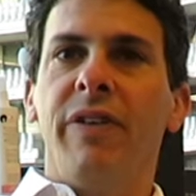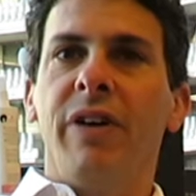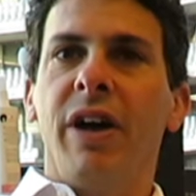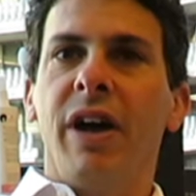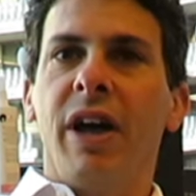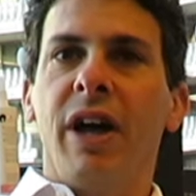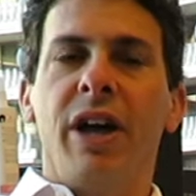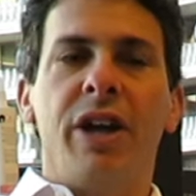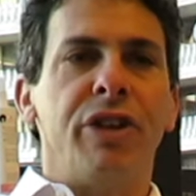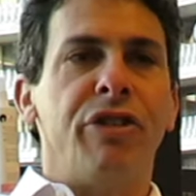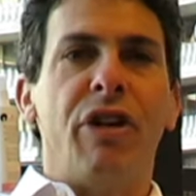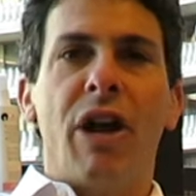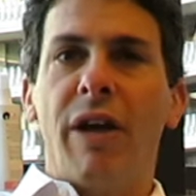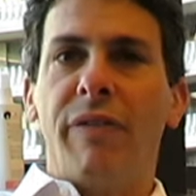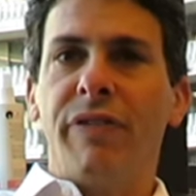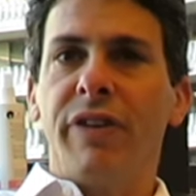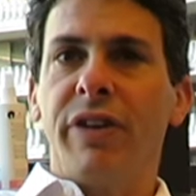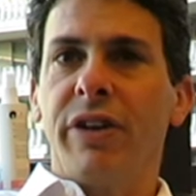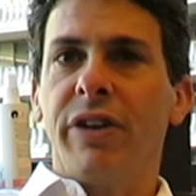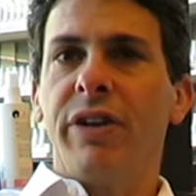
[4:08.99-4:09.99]
uh,
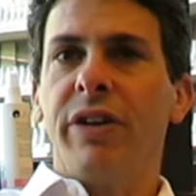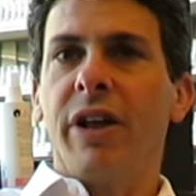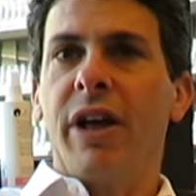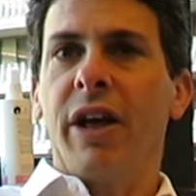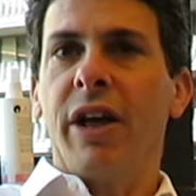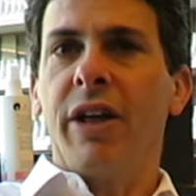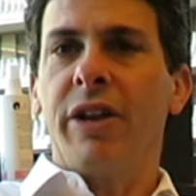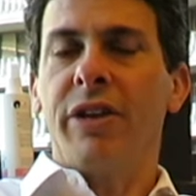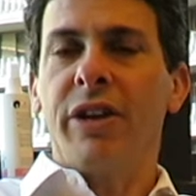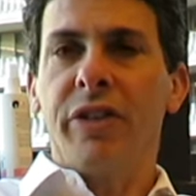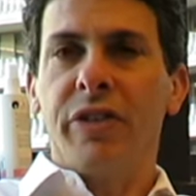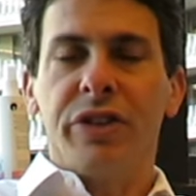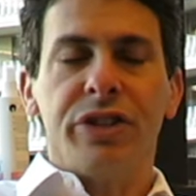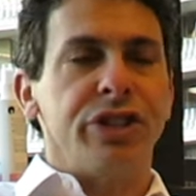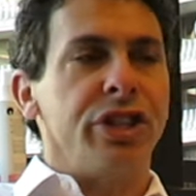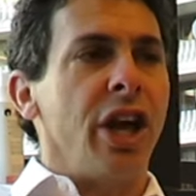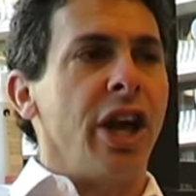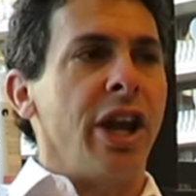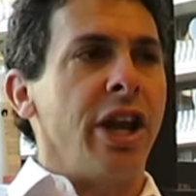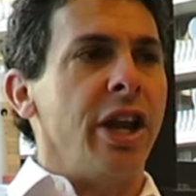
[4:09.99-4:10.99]
traffic uh, to the
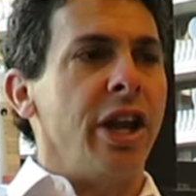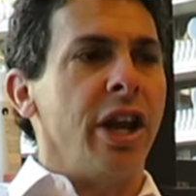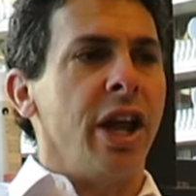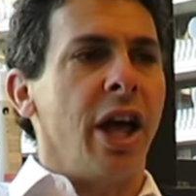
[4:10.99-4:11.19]
site.